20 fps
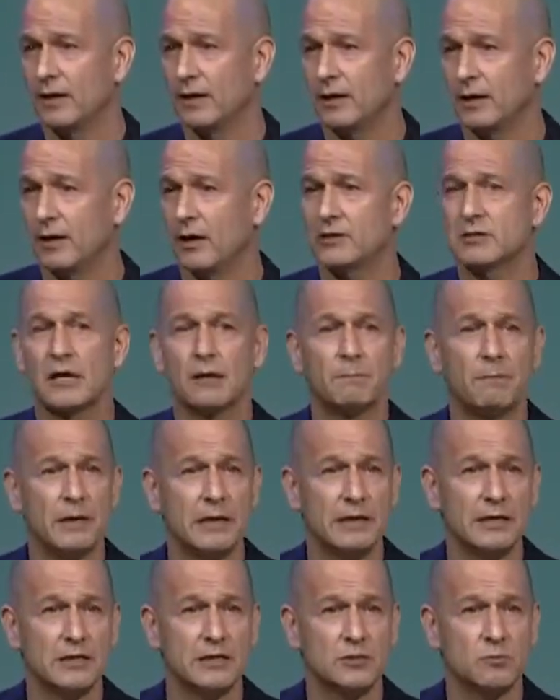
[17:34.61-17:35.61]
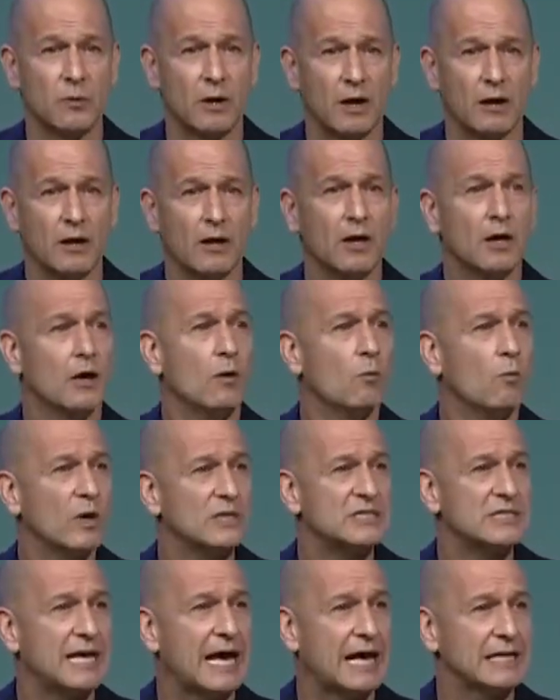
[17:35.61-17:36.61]
He goes, I pinky swear.
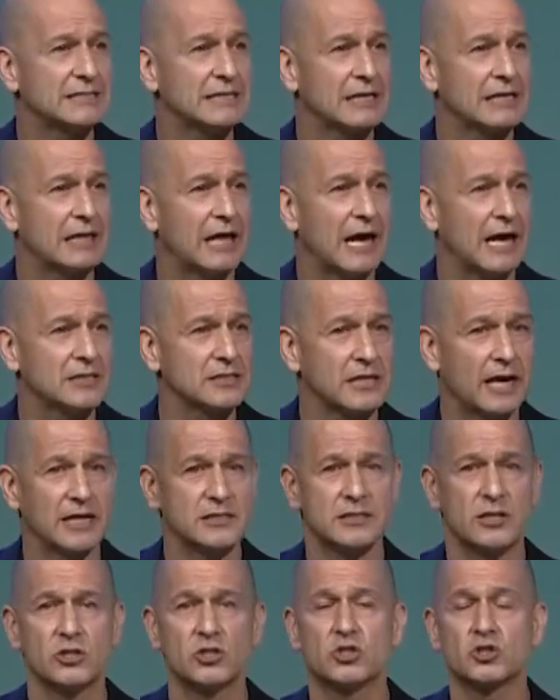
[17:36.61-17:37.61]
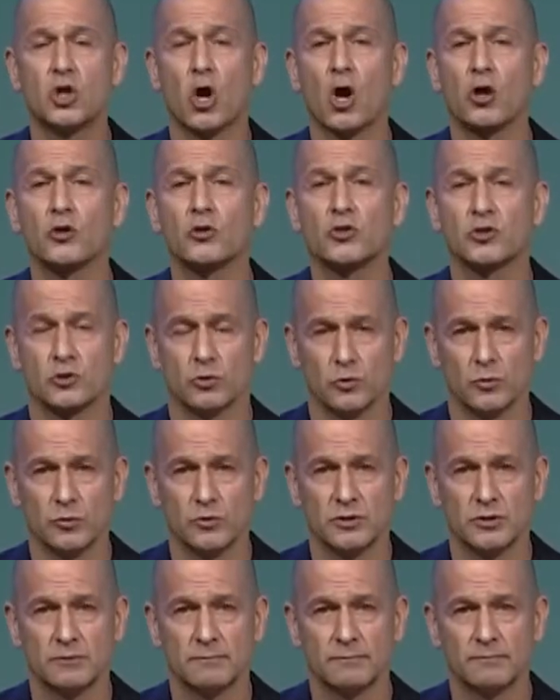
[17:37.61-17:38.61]
What's the asset class? I said, charter
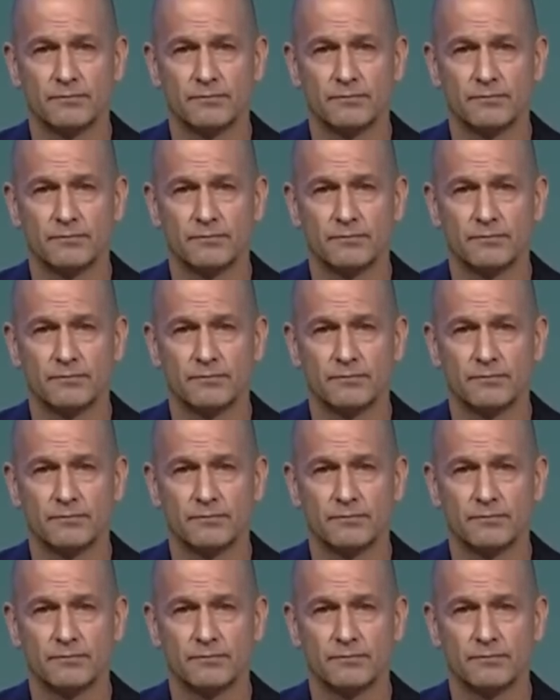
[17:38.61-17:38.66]
schools.